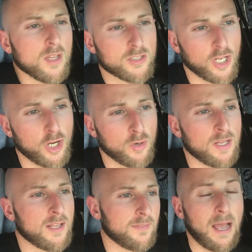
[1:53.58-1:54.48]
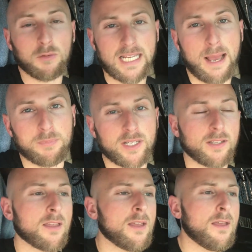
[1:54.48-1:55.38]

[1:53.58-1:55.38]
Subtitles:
So that was happening.